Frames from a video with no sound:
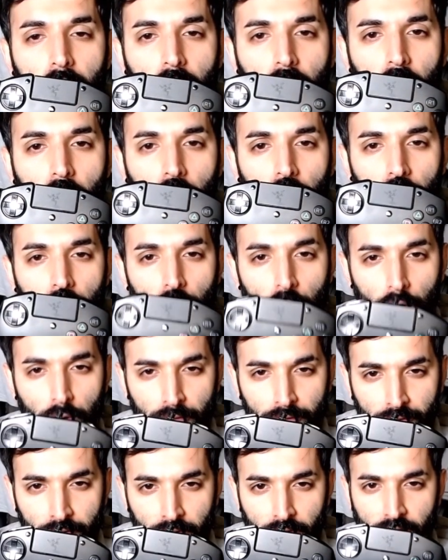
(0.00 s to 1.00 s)
I
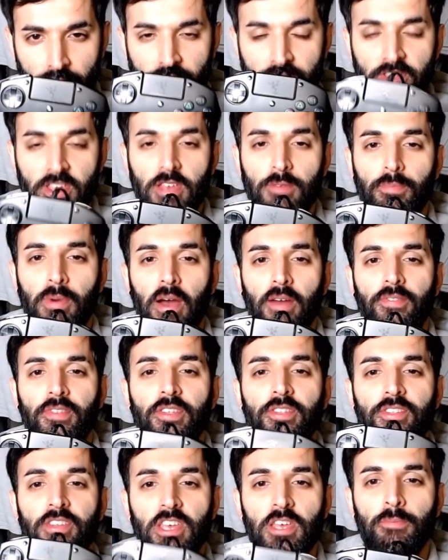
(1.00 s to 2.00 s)
love the D-pad. The
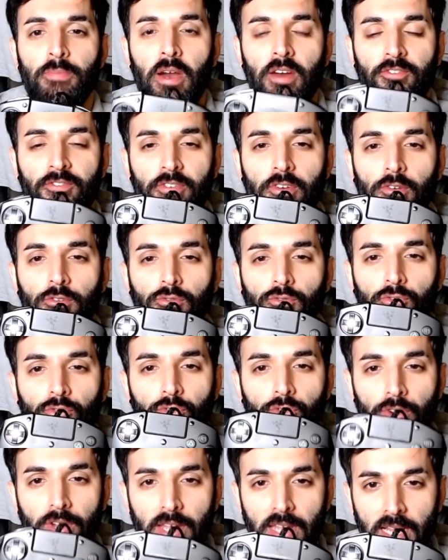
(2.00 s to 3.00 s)
D-pad feels
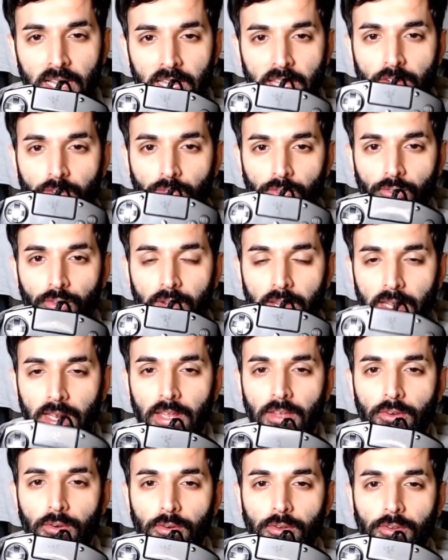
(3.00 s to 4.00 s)
really,
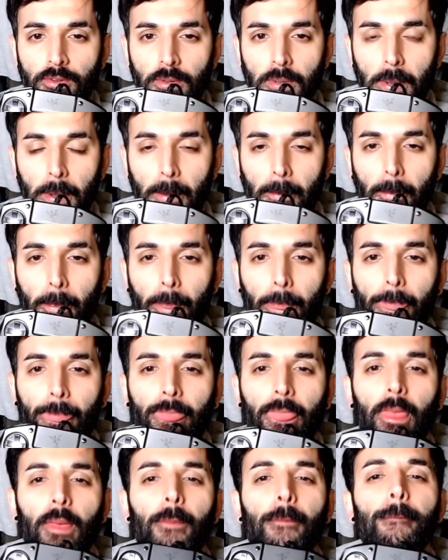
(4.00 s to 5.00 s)
really good.
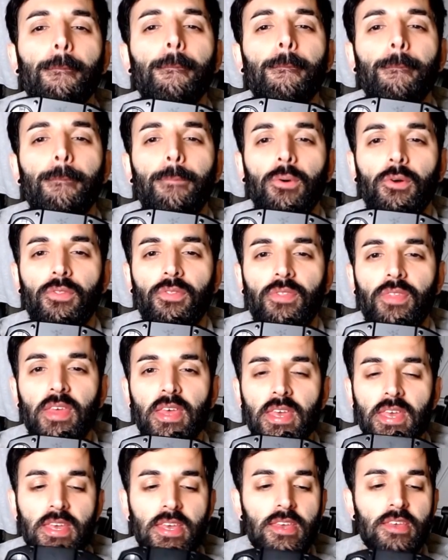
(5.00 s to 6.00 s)
But
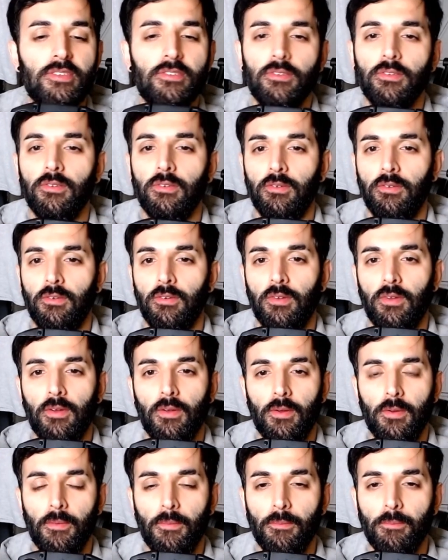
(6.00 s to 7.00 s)
these
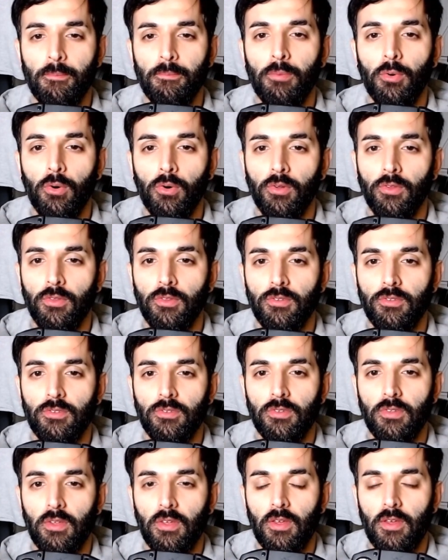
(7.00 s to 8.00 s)

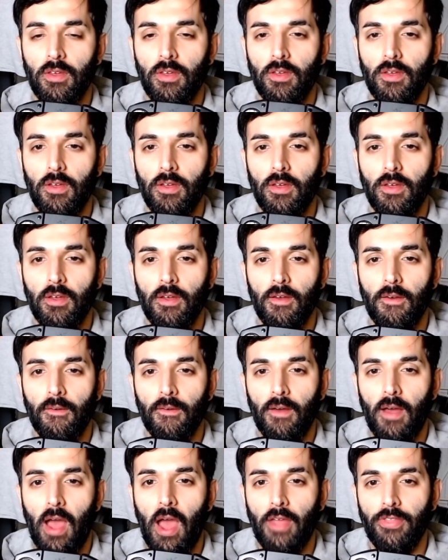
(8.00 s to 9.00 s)
buttons
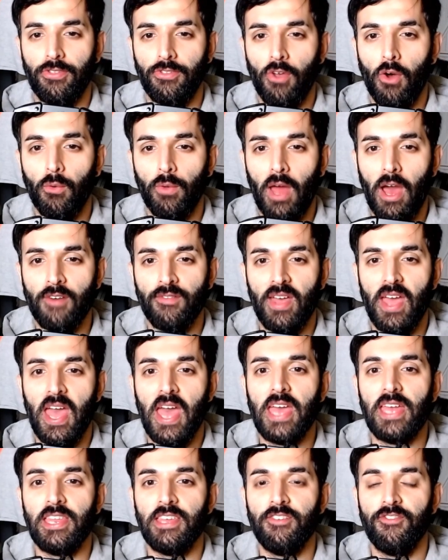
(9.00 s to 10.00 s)
don't have
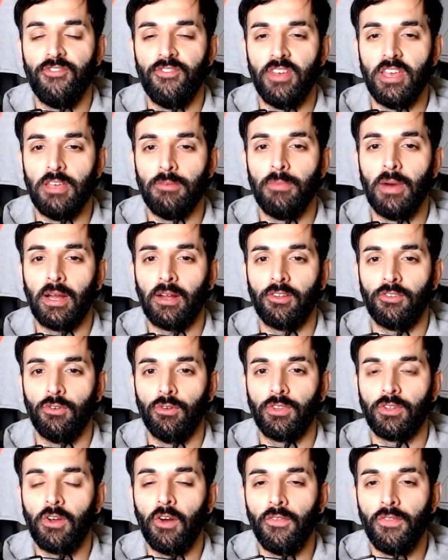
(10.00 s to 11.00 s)
any feedback at all.
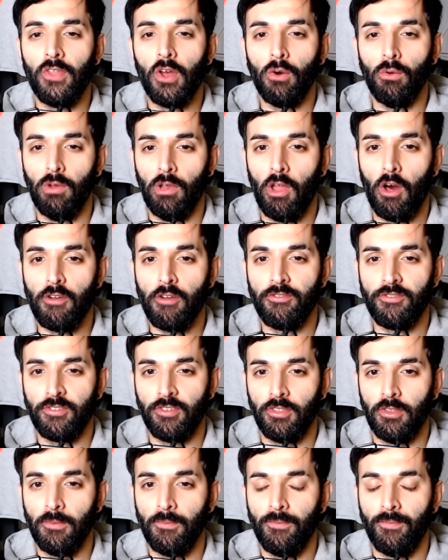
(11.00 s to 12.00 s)
They've got no life to
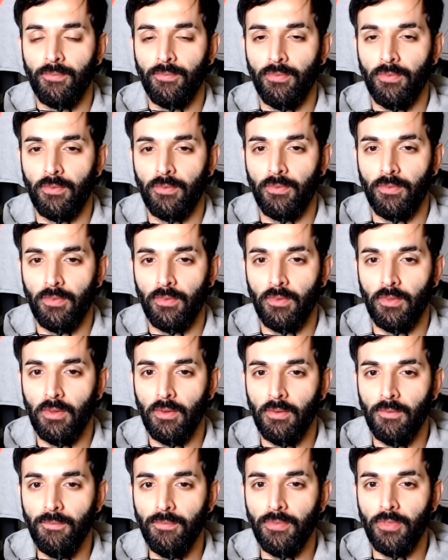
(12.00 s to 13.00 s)
them.
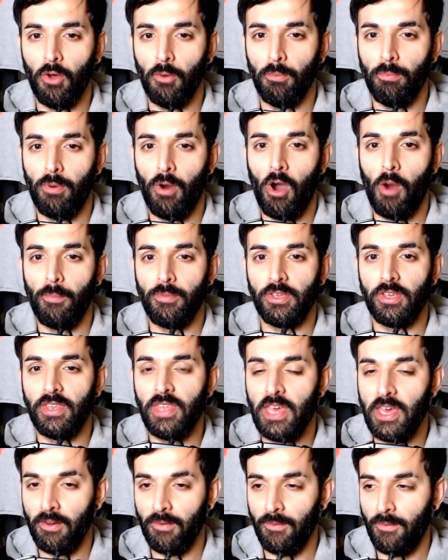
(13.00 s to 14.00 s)
No pop. You can
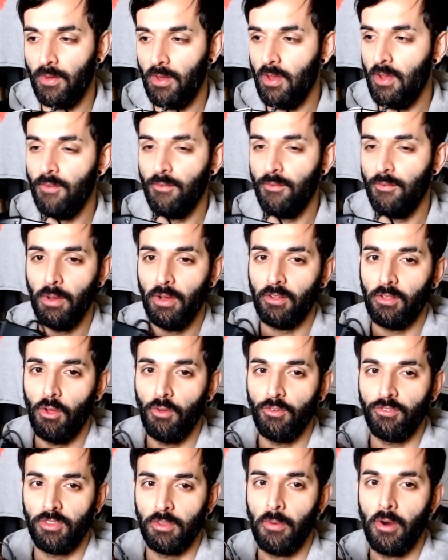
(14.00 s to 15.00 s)
hear quite
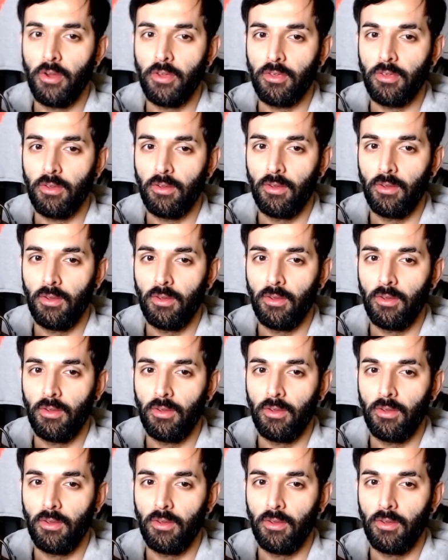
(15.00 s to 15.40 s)
close to the mic.